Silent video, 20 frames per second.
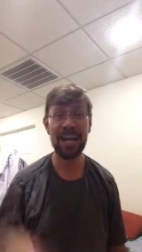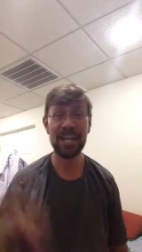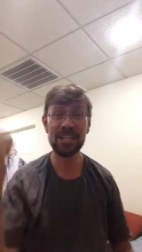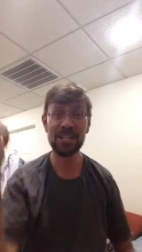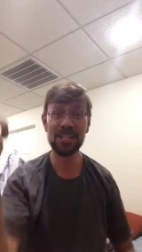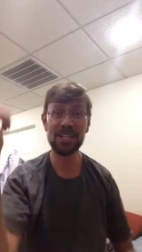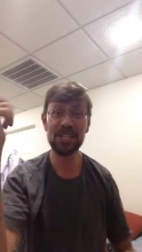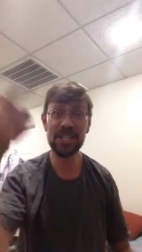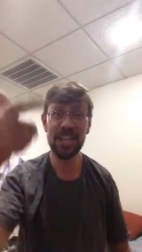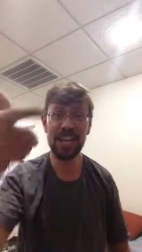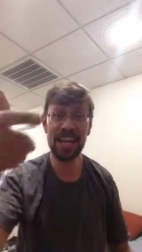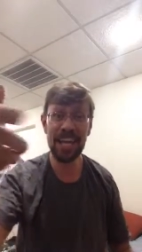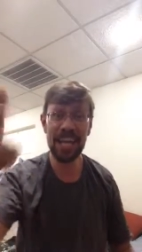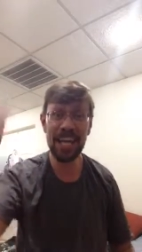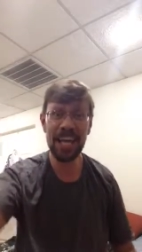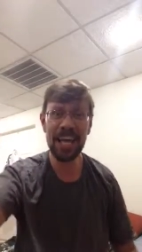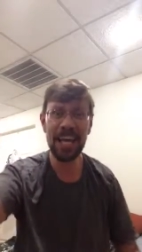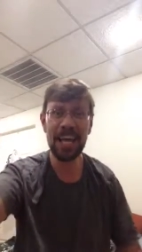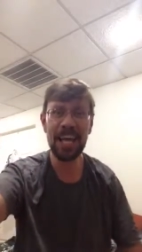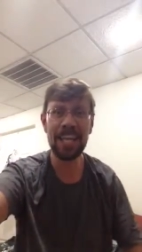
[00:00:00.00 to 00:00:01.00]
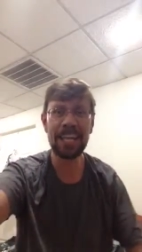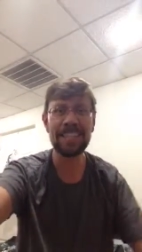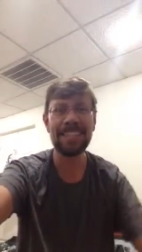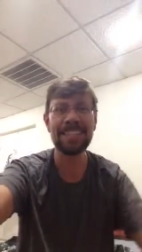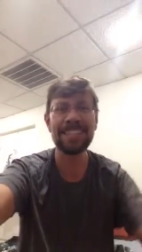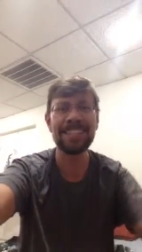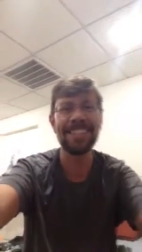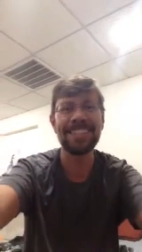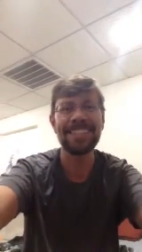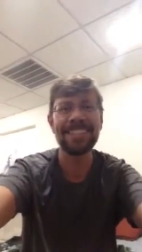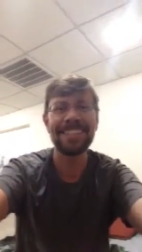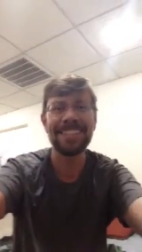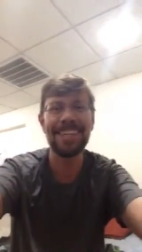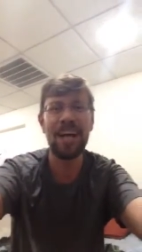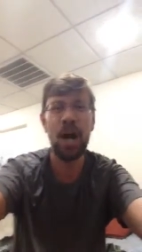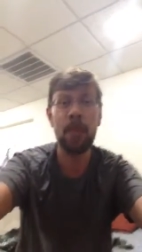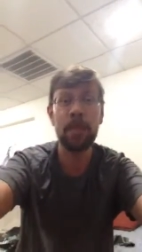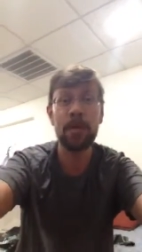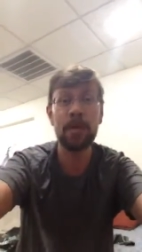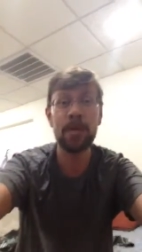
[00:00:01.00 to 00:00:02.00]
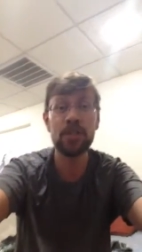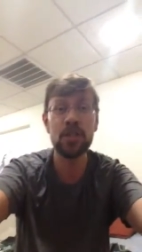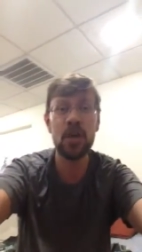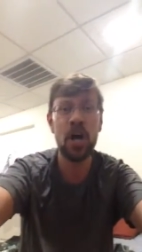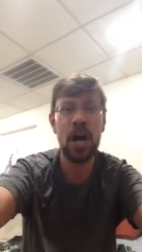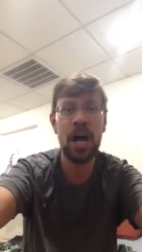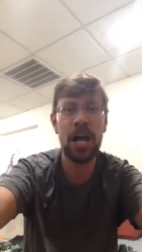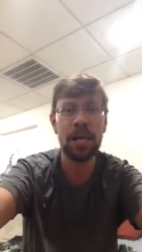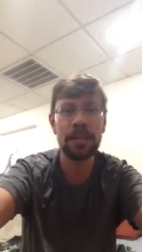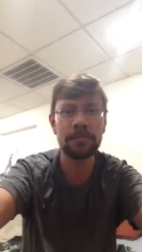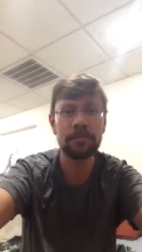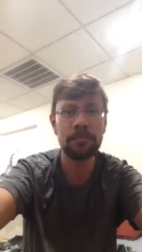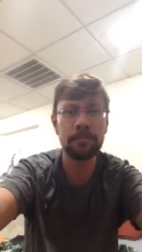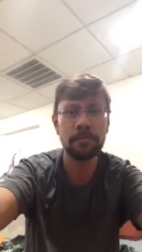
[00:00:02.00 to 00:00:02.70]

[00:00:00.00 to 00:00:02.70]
Sugar. Hope you enjoy.